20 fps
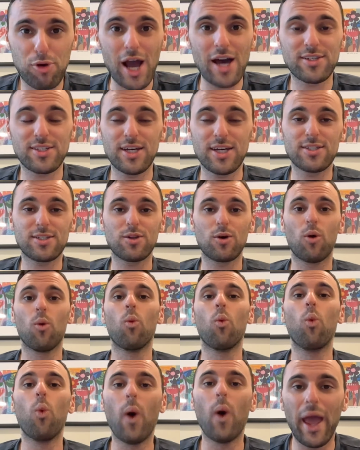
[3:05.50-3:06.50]
process
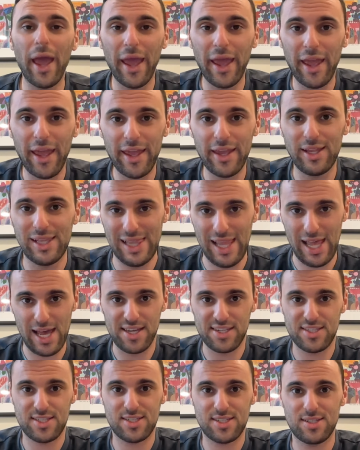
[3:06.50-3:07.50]
way
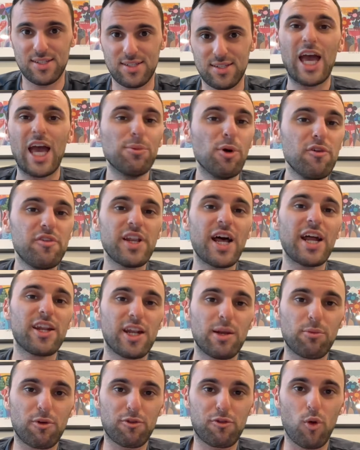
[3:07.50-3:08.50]
less. And moving on to
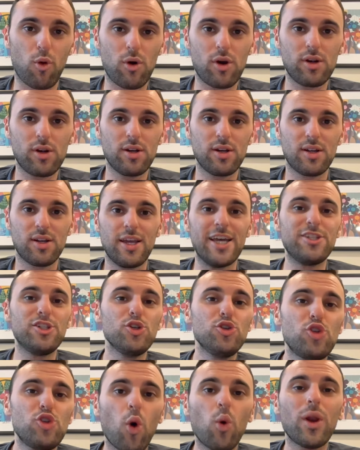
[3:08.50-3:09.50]
number 4, is you
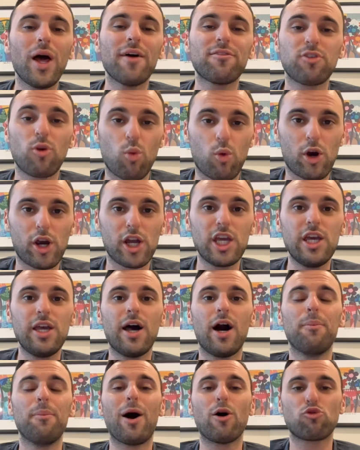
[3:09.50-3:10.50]
don't have to worry
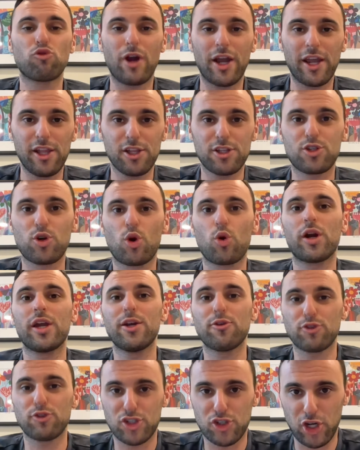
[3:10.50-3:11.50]
about regulatory
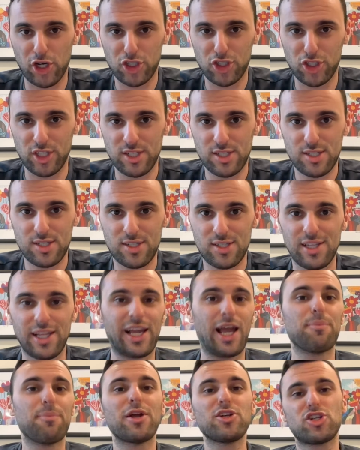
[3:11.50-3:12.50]
restrictions.
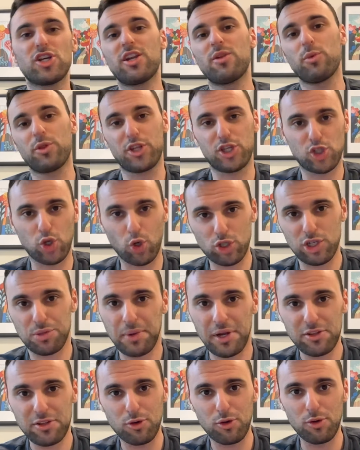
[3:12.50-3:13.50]
Like I mentioned with the short-term
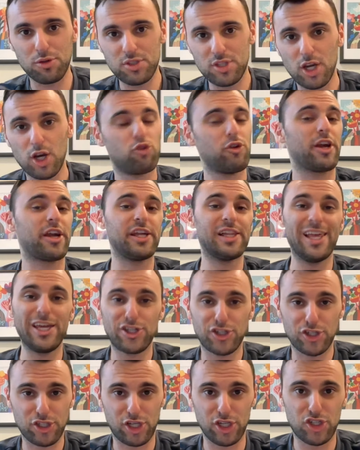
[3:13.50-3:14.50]
rentals,
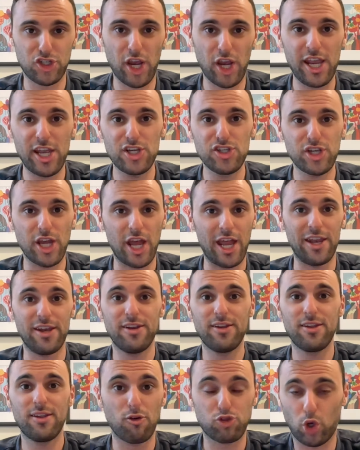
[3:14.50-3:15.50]
regulations could change
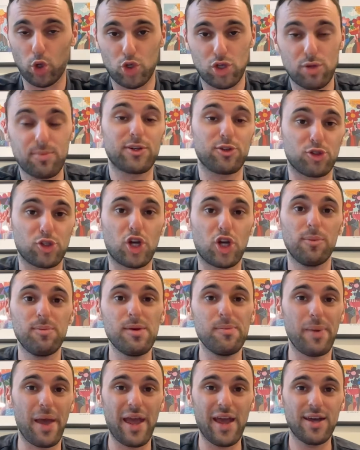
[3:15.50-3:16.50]
and short-term rentals could
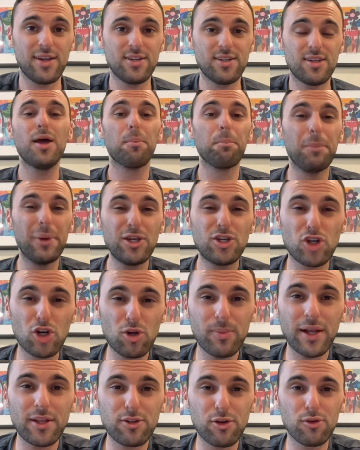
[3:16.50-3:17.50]
be banned. Mid-term
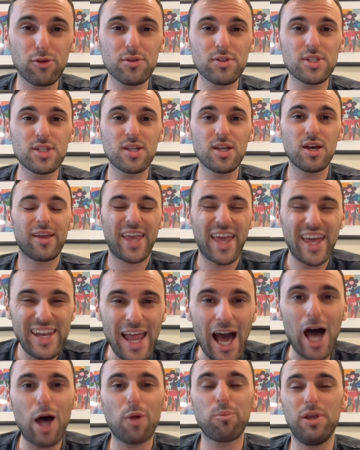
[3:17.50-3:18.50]
rentals
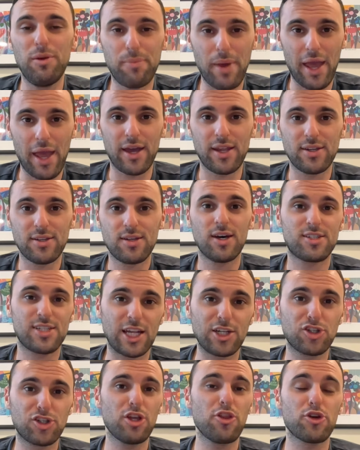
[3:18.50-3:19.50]
cannot be banned.
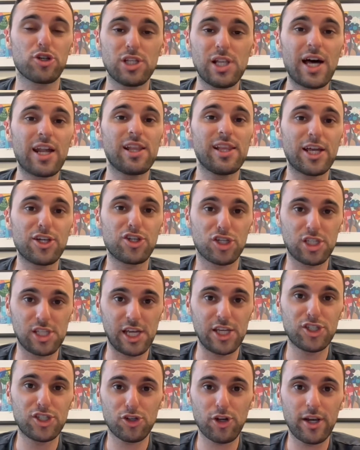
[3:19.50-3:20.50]
Essentially, there's a lot of
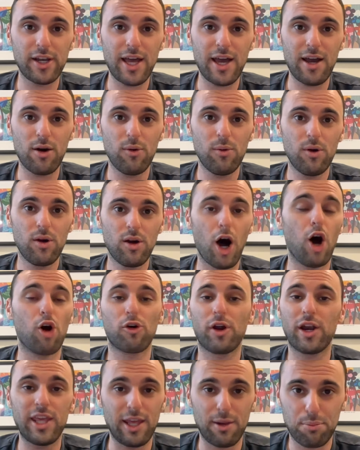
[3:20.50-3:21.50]
legislation right now
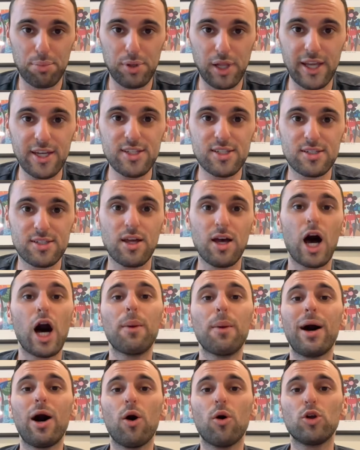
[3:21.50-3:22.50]
already in place
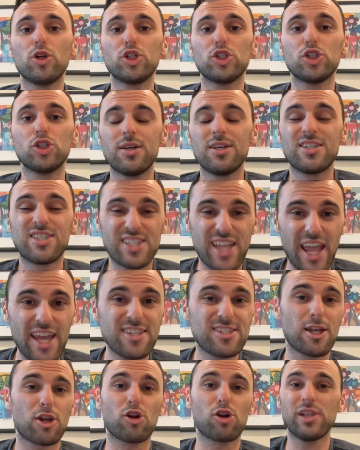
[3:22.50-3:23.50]
about
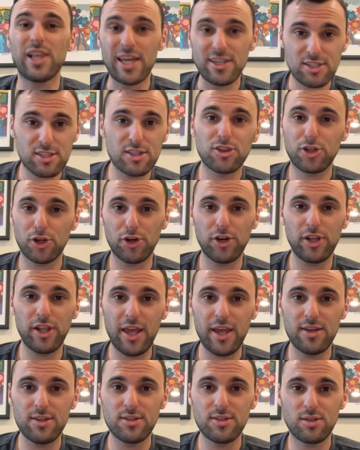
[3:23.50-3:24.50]
stays that are less than 30
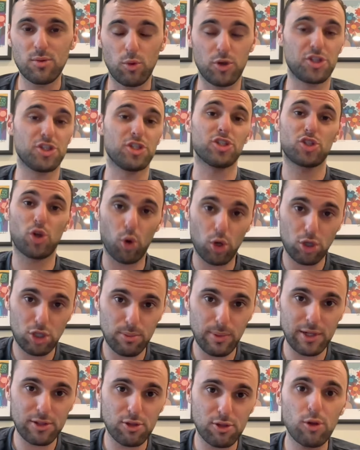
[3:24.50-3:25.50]
days, which is a
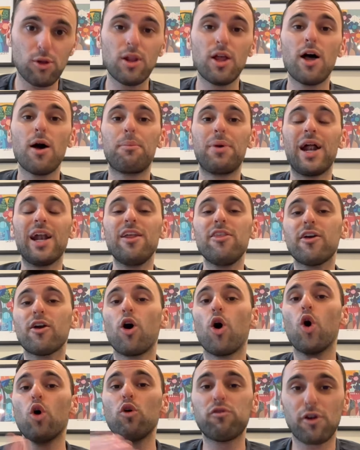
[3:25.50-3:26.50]
short-term rental, but anything
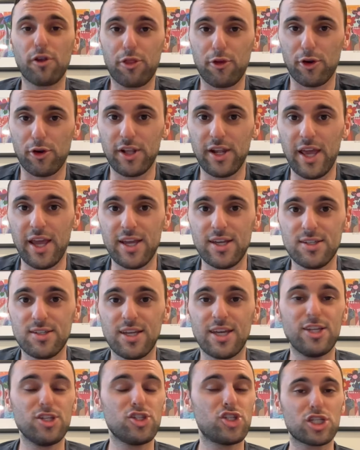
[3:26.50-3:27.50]
over 30 days
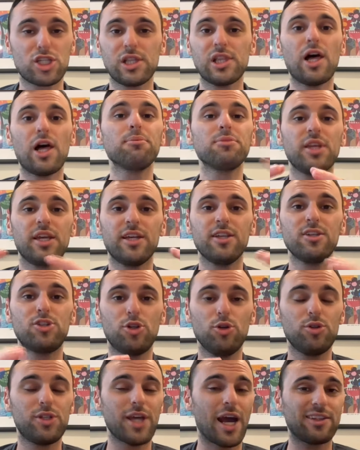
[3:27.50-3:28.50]
is just lumped
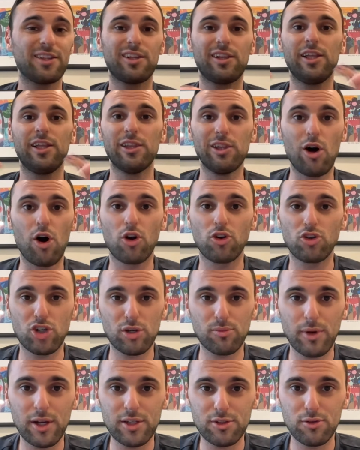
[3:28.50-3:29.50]
into technically
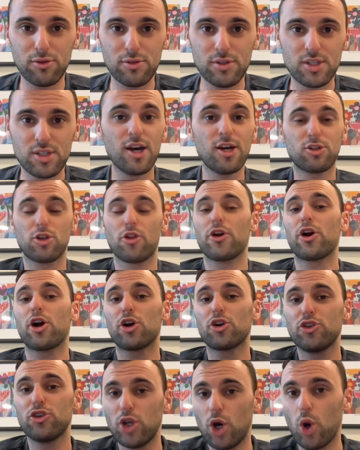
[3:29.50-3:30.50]
long-term rentals, so there
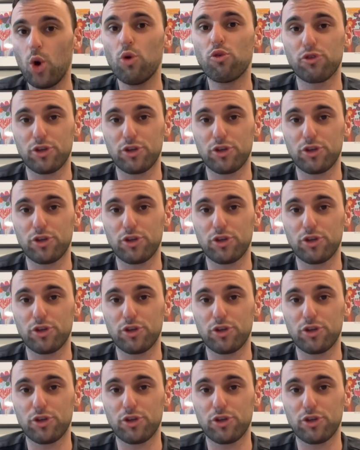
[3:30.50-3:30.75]
are no